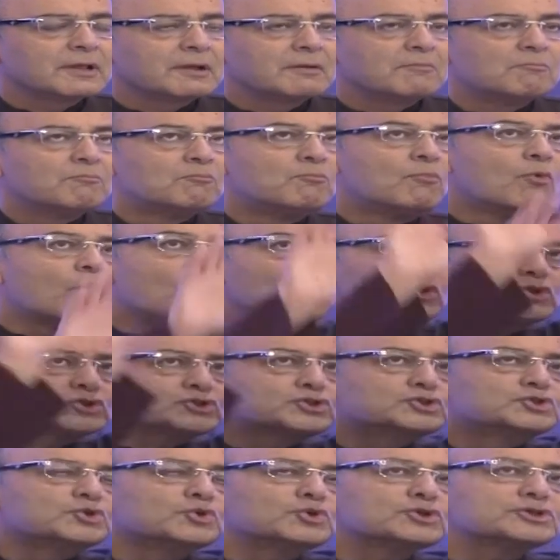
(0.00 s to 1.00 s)

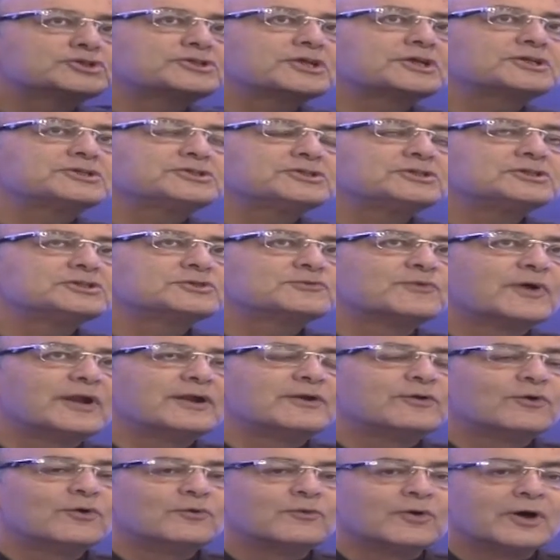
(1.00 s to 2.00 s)
Most jurisdictions
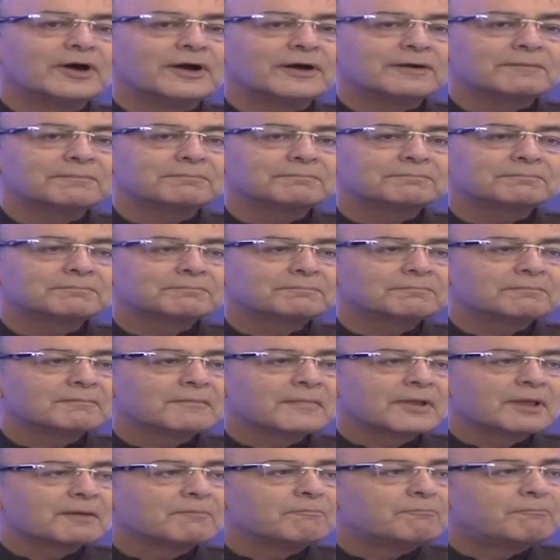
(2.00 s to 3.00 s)
world over
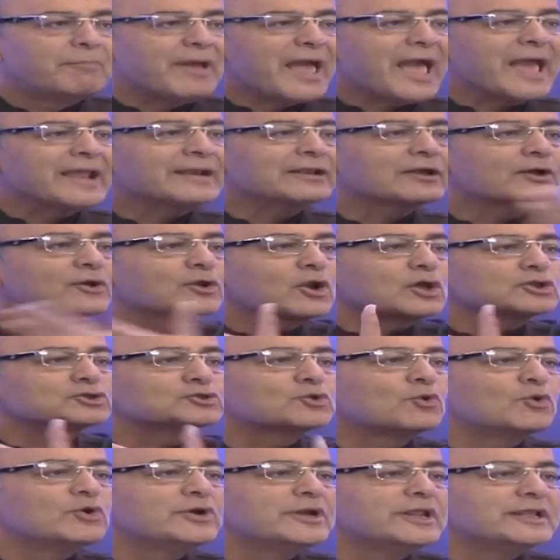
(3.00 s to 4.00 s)
ban cross
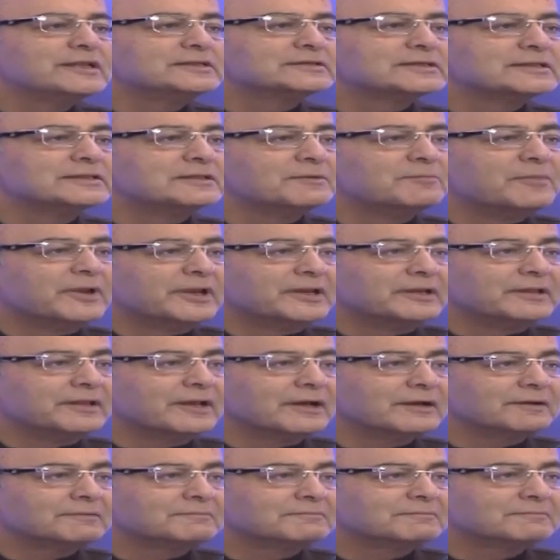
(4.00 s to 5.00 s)
holdings in the media.
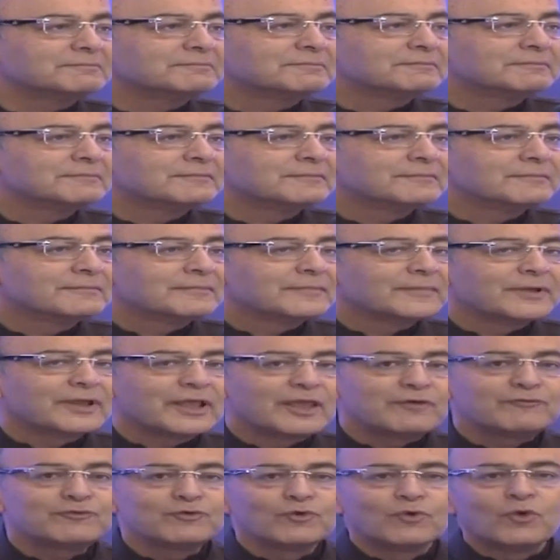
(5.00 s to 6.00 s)

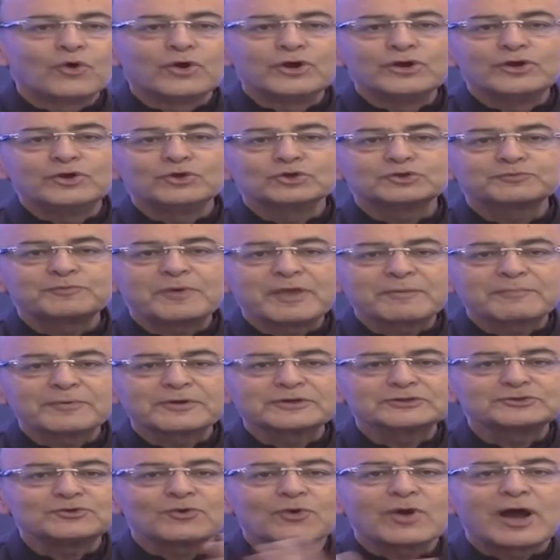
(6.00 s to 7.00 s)
If you own
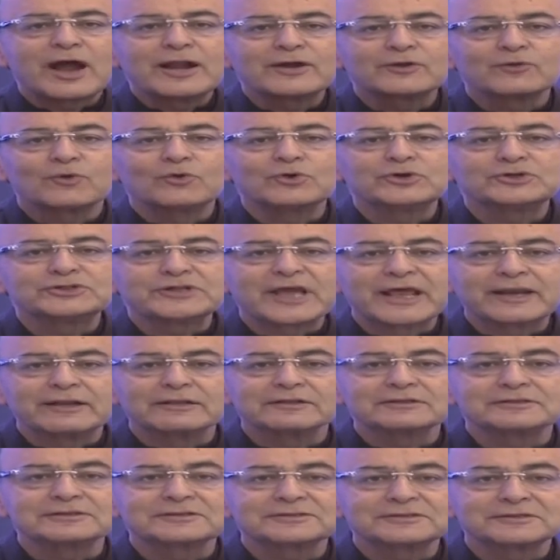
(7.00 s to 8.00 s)
newspapers, you can't own
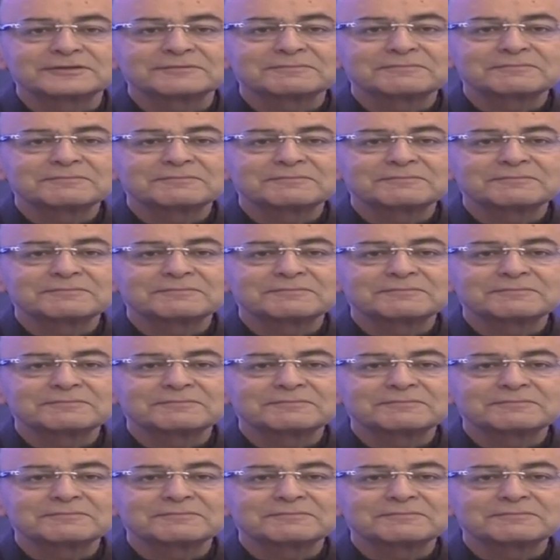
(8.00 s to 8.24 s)
channels.